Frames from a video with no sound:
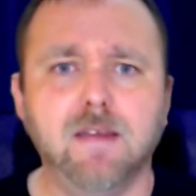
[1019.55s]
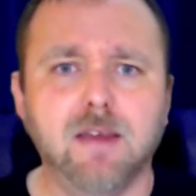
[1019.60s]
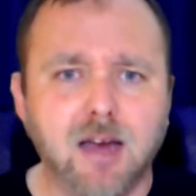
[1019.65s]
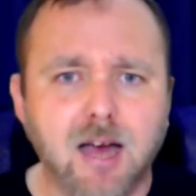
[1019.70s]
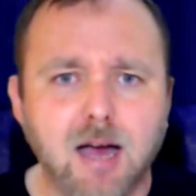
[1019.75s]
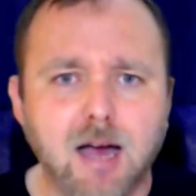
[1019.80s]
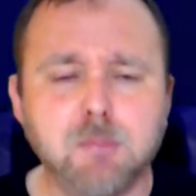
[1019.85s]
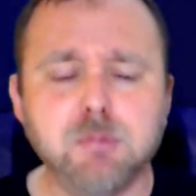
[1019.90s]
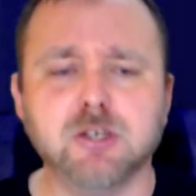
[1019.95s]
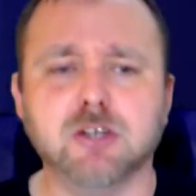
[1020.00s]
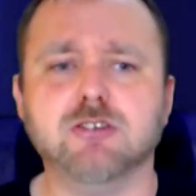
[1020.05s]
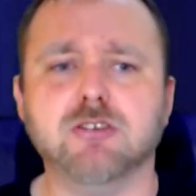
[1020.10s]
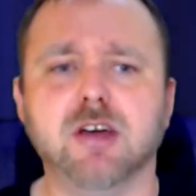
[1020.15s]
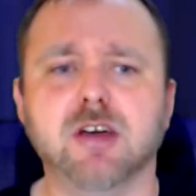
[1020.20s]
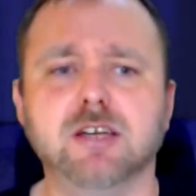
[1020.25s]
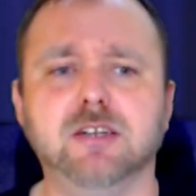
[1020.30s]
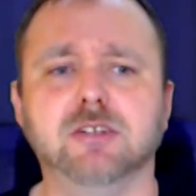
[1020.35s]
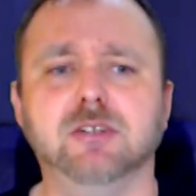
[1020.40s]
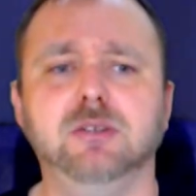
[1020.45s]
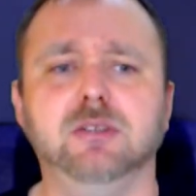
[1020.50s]
I'm going to try
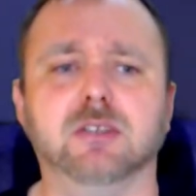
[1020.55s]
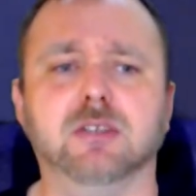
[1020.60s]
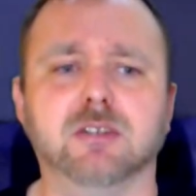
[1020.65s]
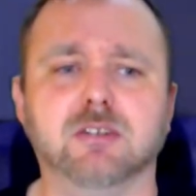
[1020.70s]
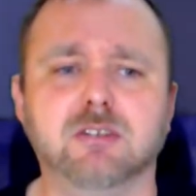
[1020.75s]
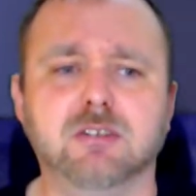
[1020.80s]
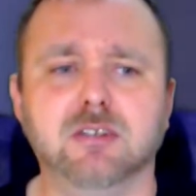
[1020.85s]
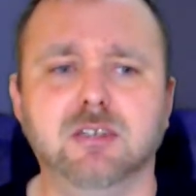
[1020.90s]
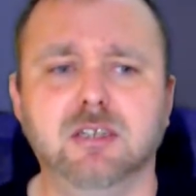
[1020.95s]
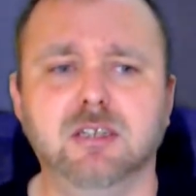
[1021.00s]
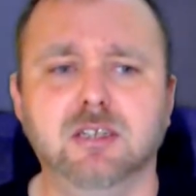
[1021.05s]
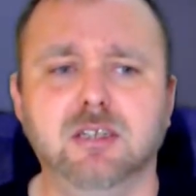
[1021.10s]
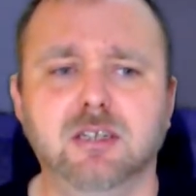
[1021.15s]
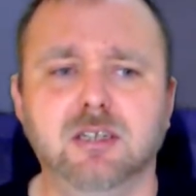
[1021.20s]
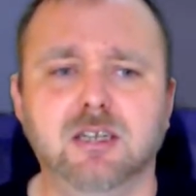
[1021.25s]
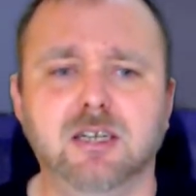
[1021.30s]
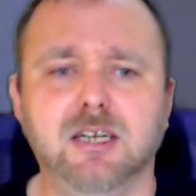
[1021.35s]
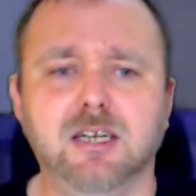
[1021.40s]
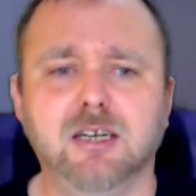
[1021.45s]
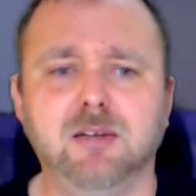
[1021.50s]
to do this.
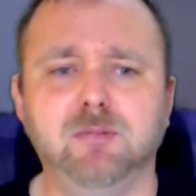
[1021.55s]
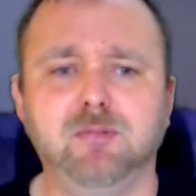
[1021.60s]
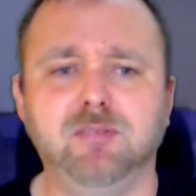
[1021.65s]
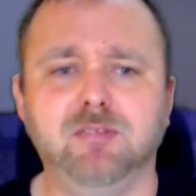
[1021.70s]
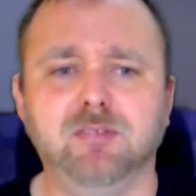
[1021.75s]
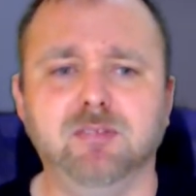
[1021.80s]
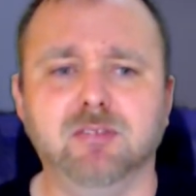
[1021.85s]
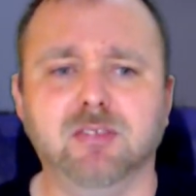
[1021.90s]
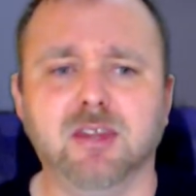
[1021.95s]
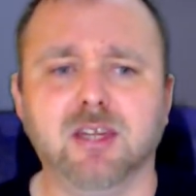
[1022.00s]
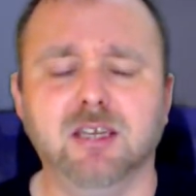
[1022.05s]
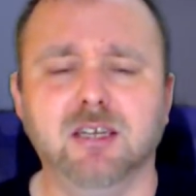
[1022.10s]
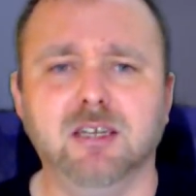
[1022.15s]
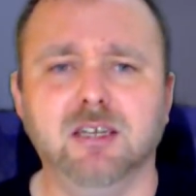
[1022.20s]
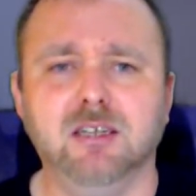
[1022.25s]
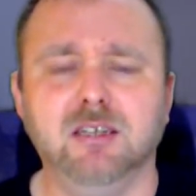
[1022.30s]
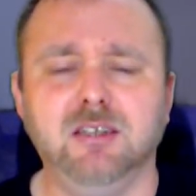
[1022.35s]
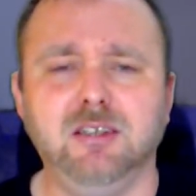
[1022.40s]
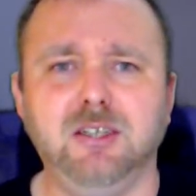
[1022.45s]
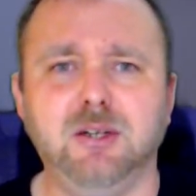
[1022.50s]
And
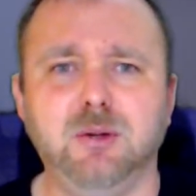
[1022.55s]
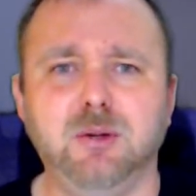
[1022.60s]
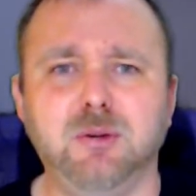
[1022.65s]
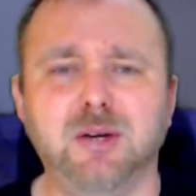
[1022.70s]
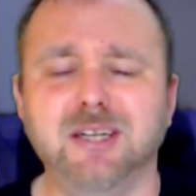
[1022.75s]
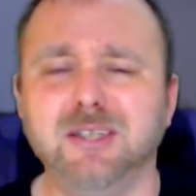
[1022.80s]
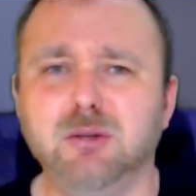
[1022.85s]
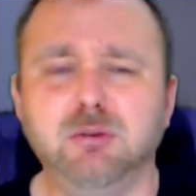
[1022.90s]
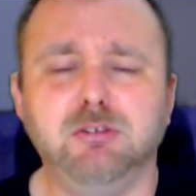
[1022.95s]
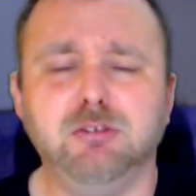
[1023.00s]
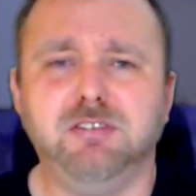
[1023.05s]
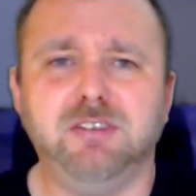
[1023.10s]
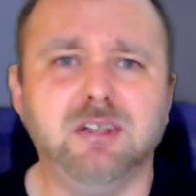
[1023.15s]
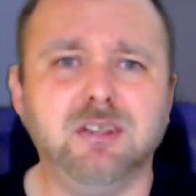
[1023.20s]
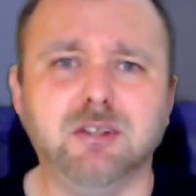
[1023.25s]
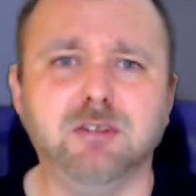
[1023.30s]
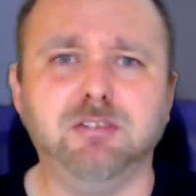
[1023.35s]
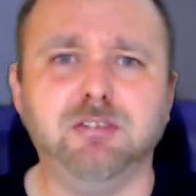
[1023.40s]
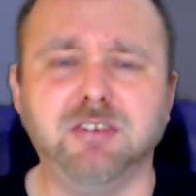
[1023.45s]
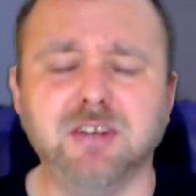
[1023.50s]
don't feel
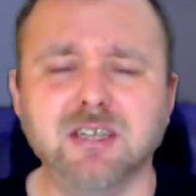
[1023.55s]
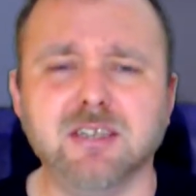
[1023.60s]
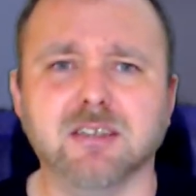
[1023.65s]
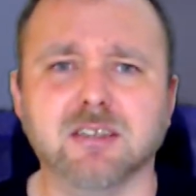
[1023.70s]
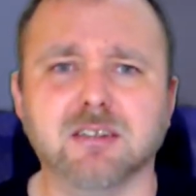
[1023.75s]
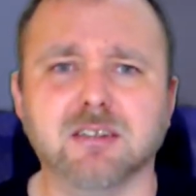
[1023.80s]
defeated.